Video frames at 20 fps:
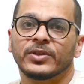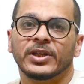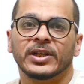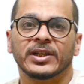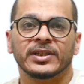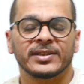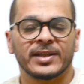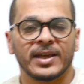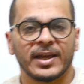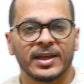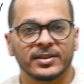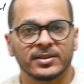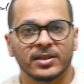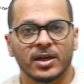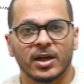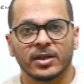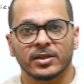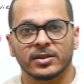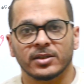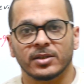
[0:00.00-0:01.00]
of the retained
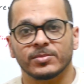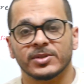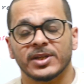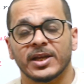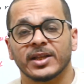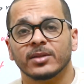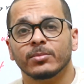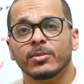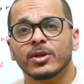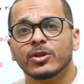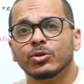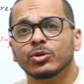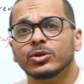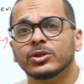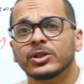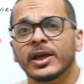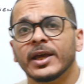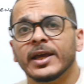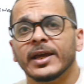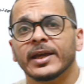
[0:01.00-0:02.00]
items, and the
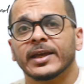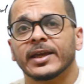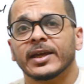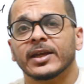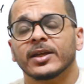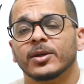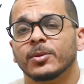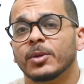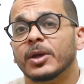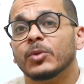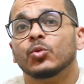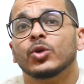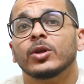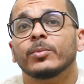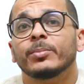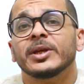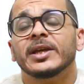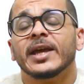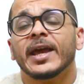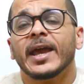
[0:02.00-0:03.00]
method
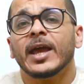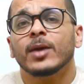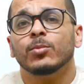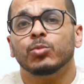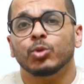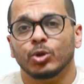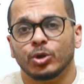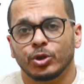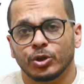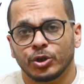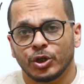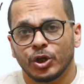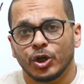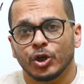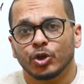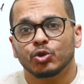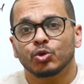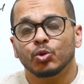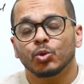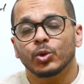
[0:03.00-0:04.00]
will be able
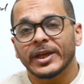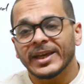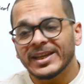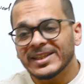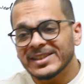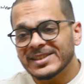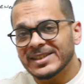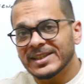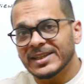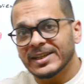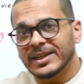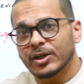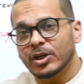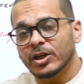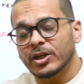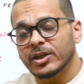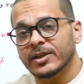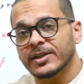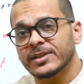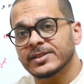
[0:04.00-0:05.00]
to get
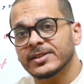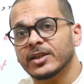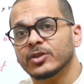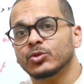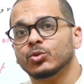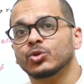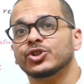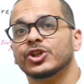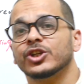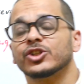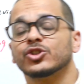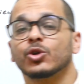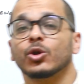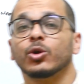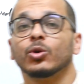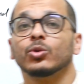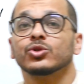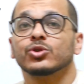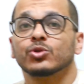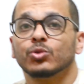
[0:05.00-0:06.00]
result which is
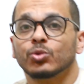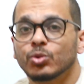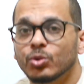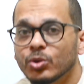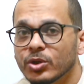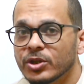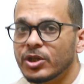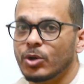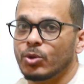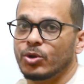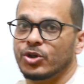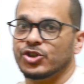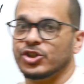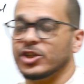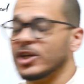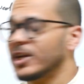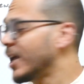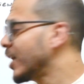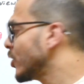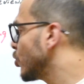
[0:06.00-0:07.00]
close to the original.